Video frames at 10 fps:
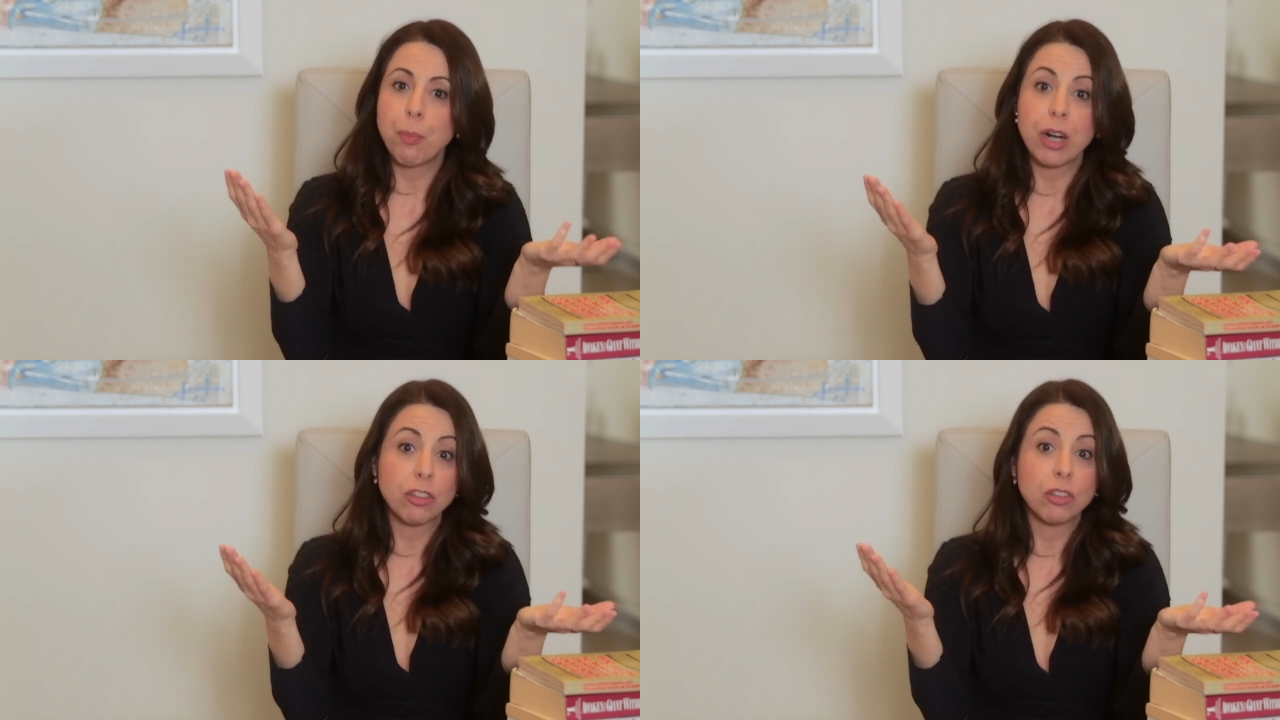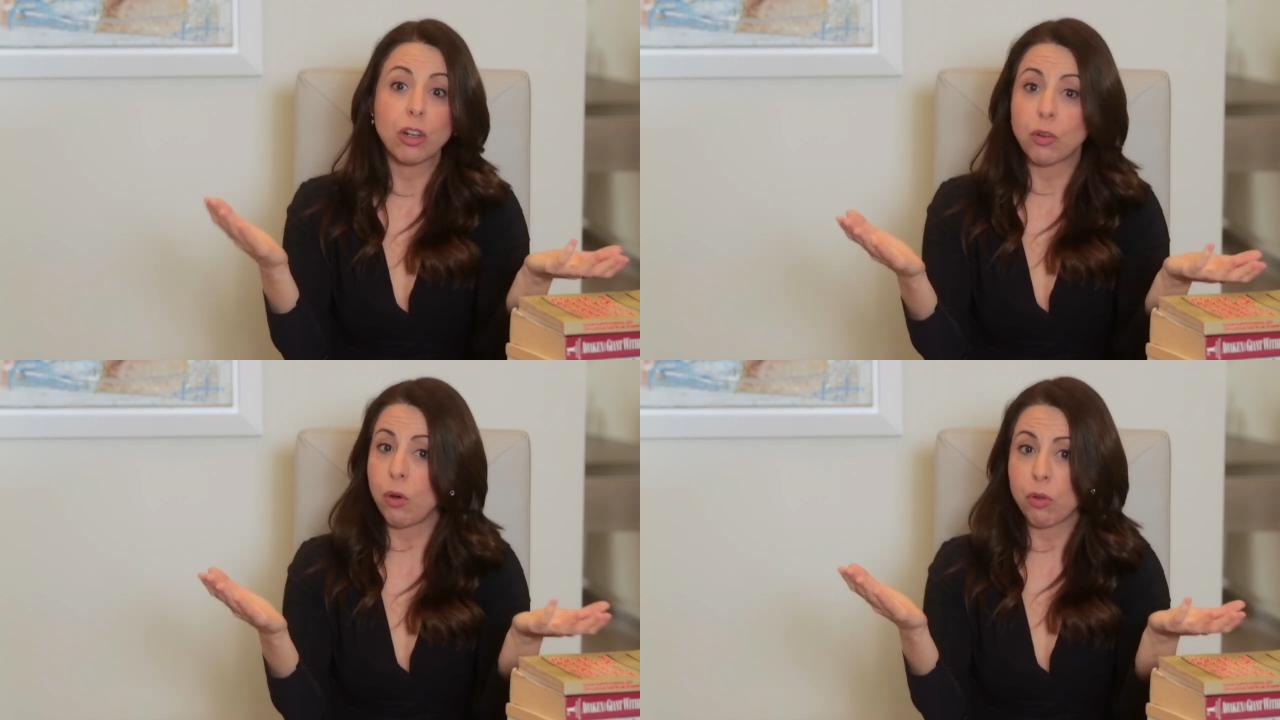
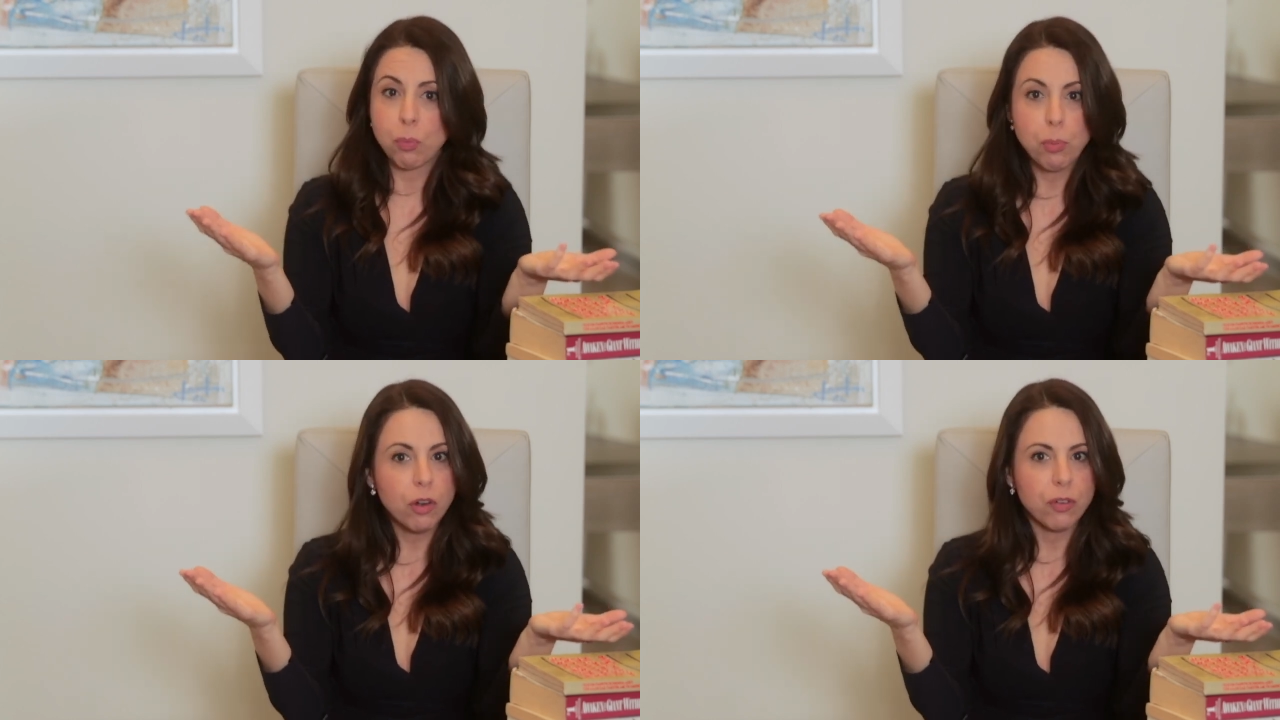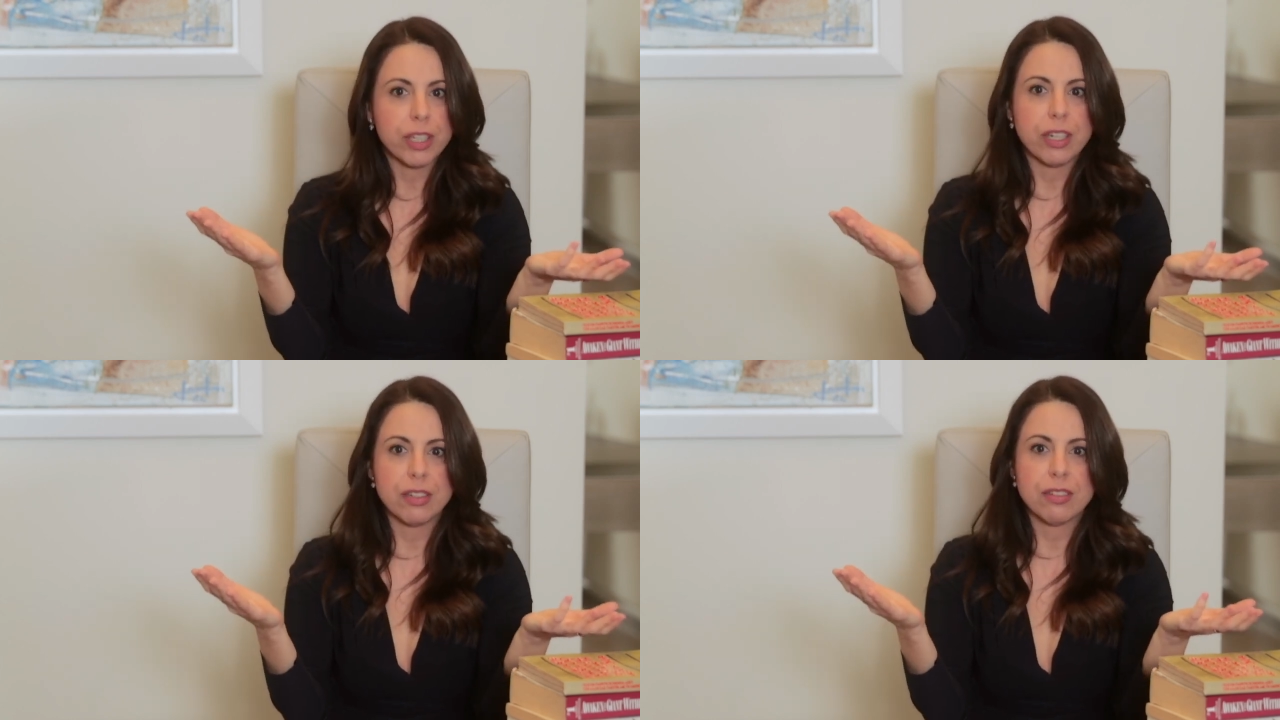personal growth book
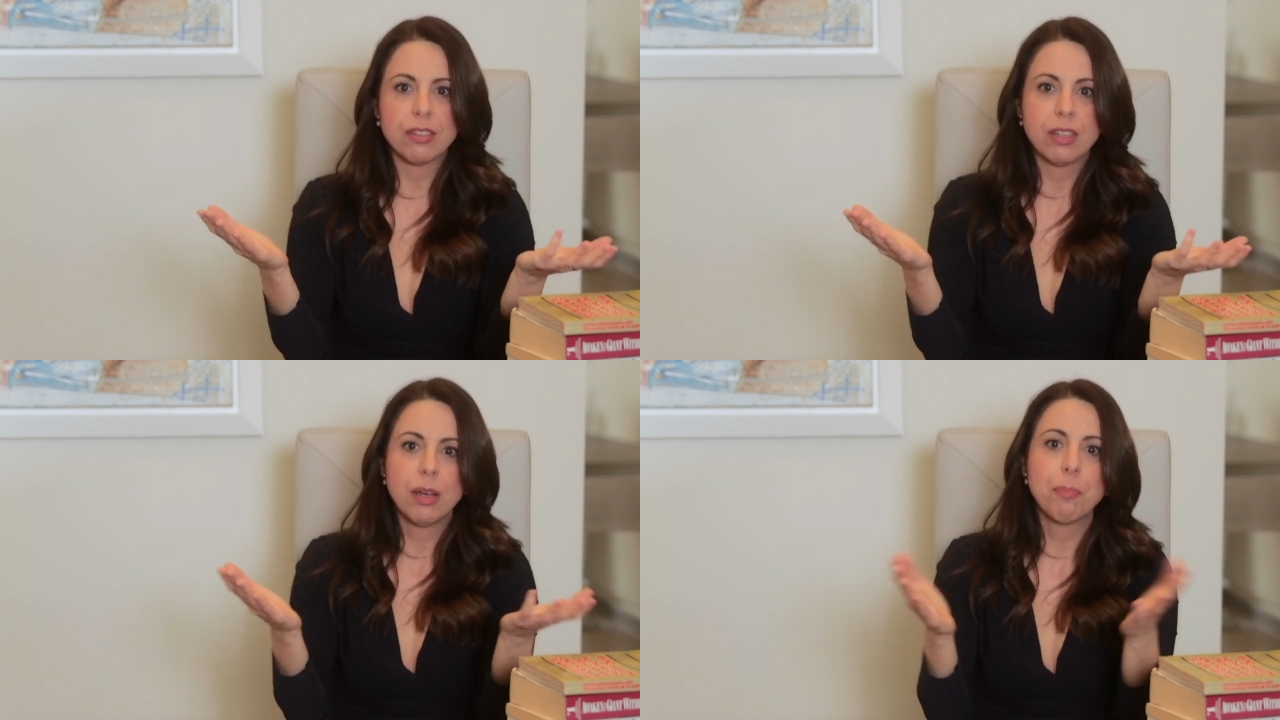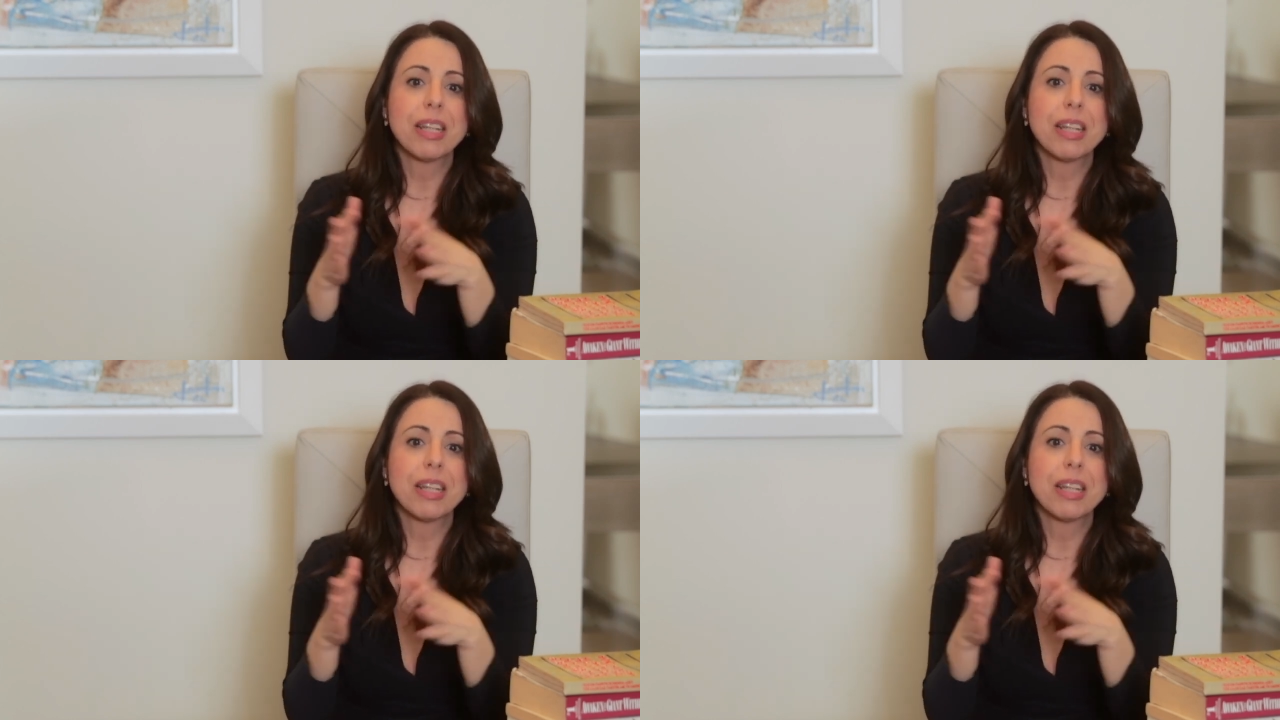readers,